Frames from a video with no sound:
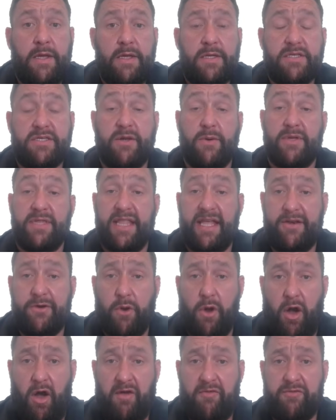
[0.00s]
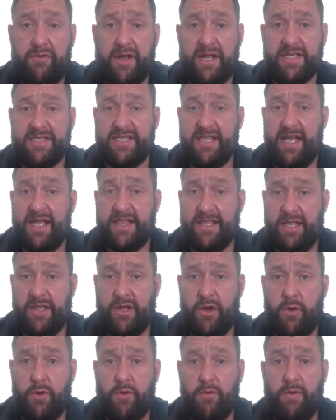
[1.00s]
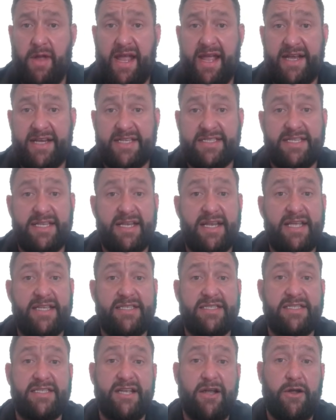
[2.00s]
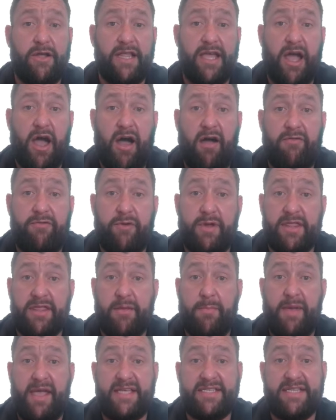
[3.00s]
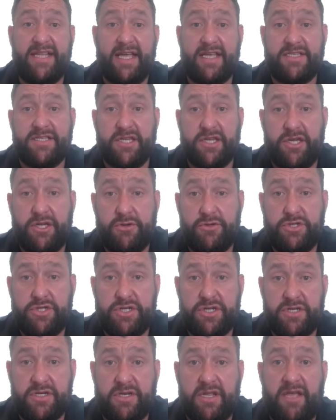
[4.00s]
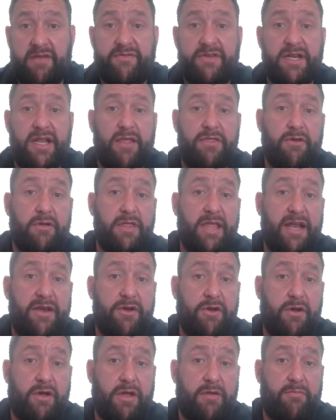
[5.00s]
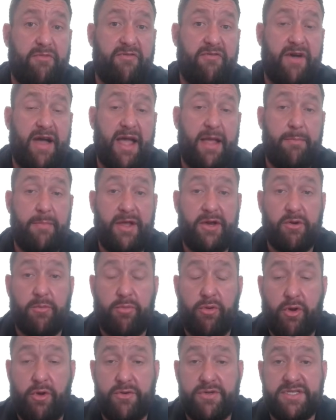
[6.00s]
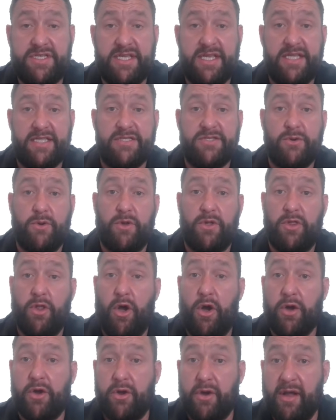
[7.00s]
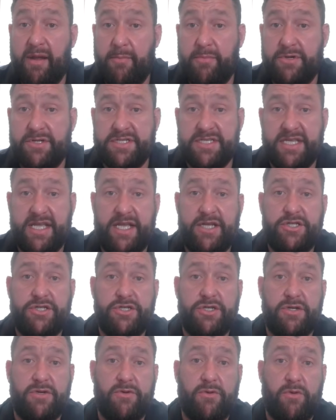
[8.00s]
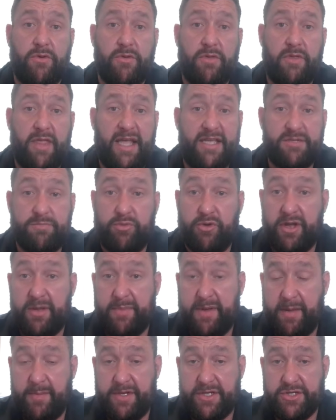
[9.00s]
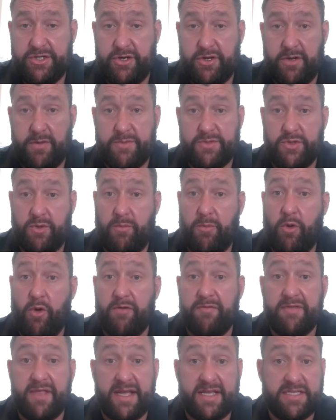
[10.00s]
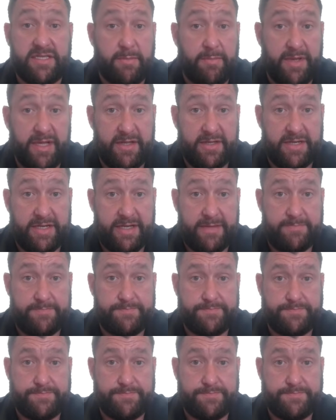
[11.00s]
So a lender offering a slightly lower rate isn't necessarily offering the best execution if another lender can provide better proceeds or a longer amortization or less prepayment terms or more flexibility.